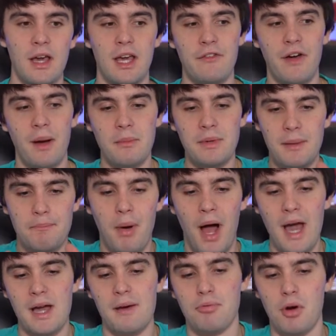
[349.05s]
If I'm going to
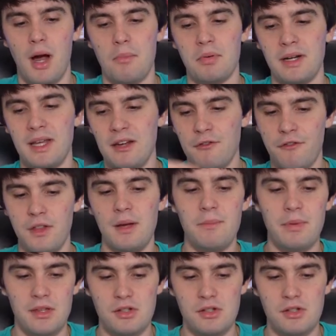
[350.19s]
buy a property and flip it,